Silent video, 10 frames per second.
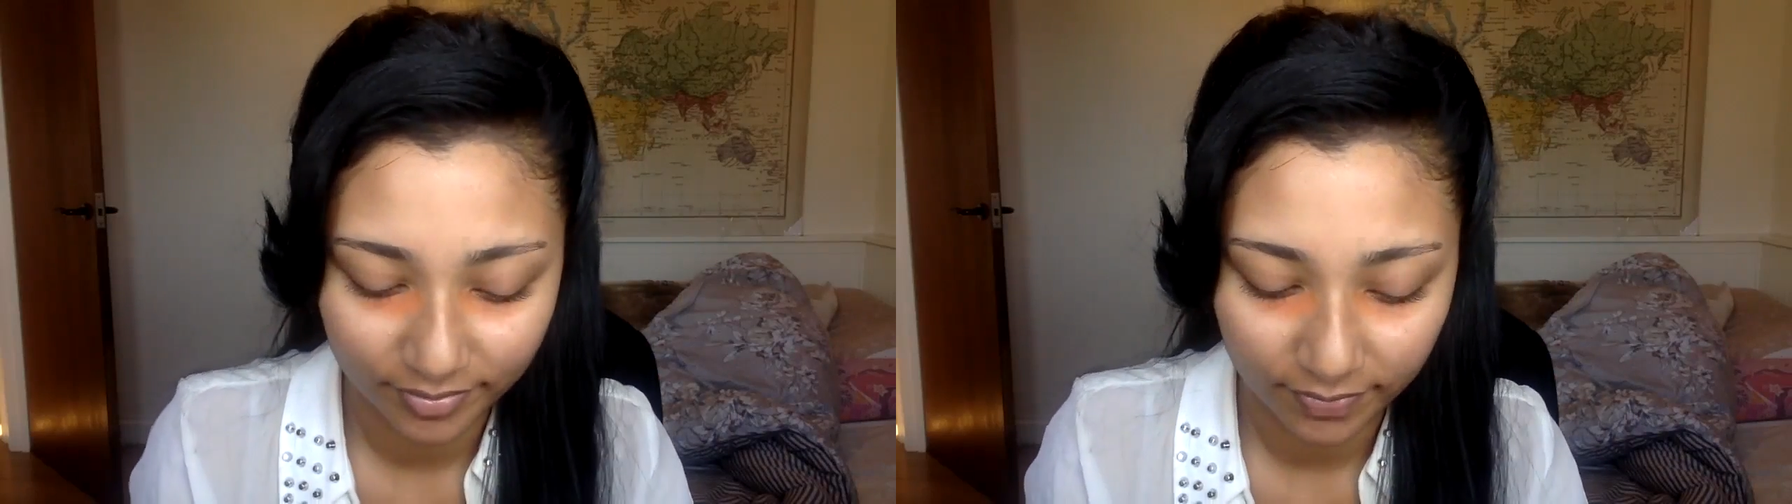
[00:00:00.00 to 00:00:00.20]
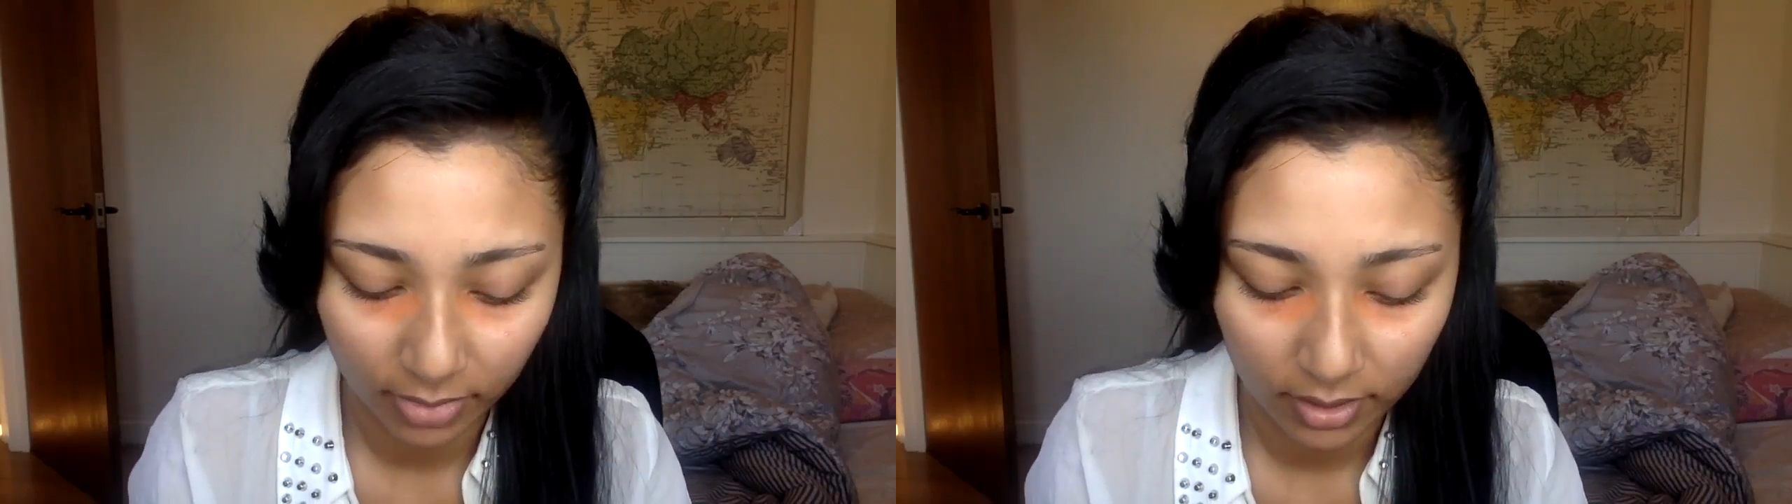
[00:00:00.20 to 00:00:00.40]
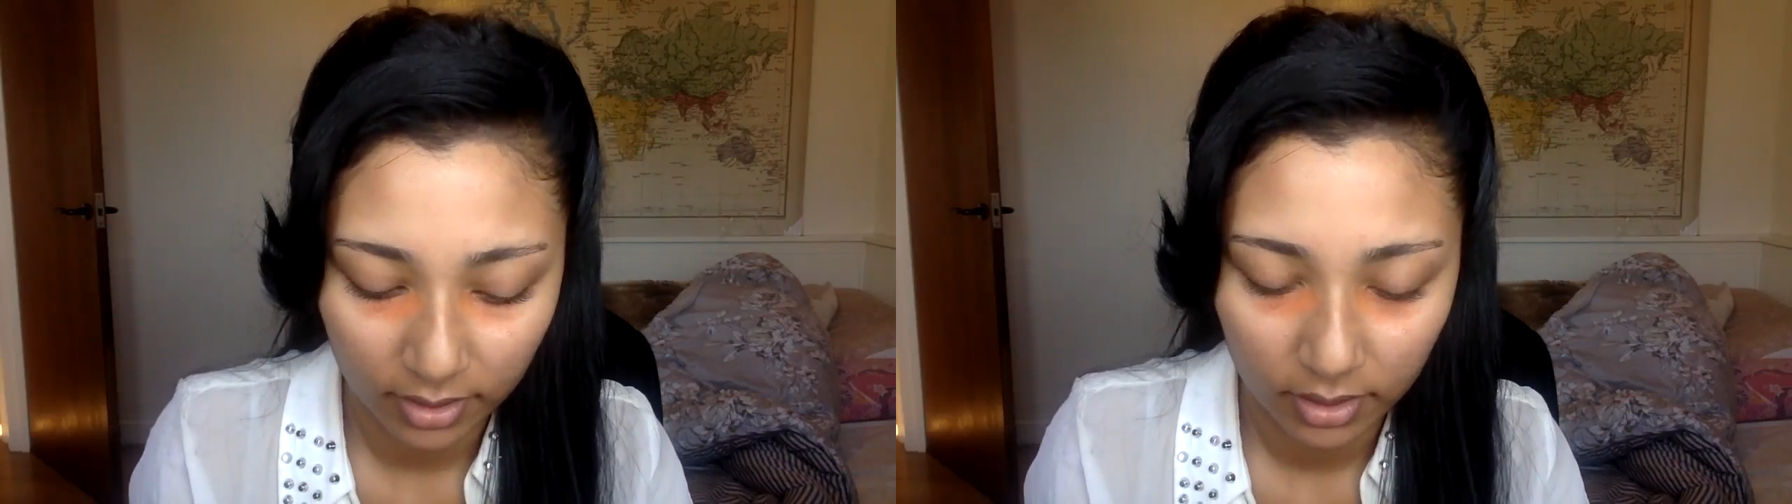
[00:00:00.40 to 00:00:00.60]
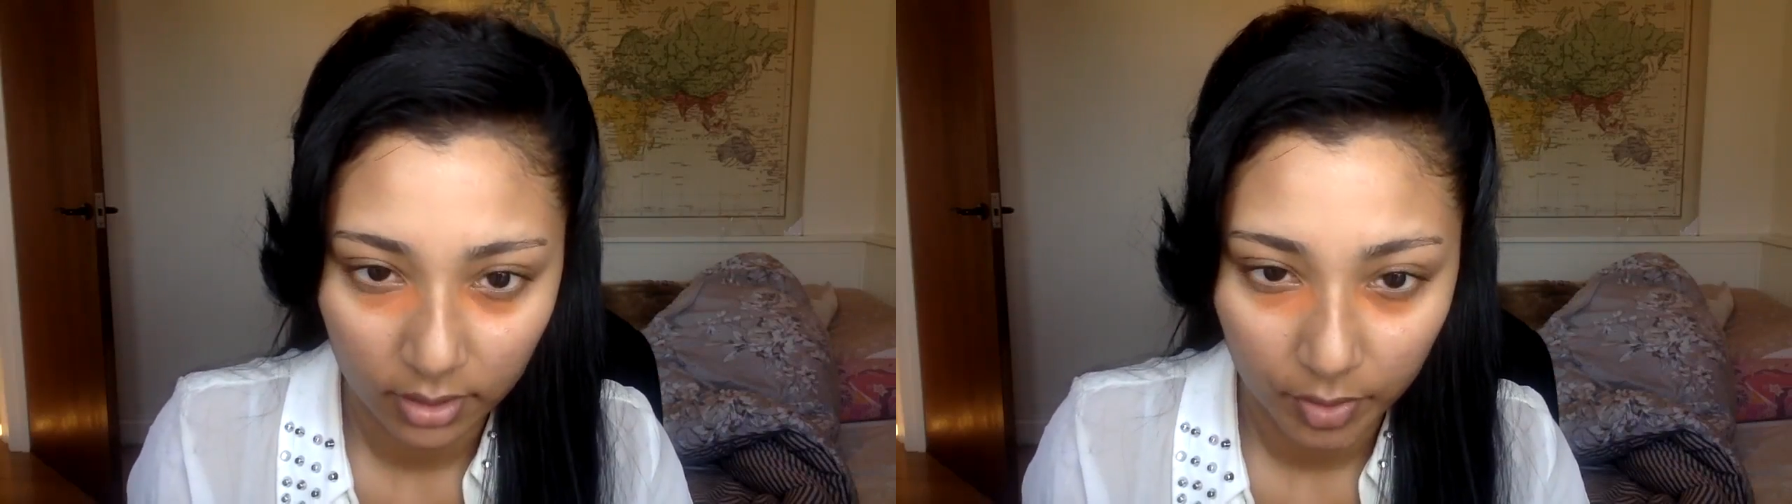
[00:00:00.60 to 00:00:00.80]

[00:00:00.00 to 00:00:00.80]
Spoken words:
lipstick.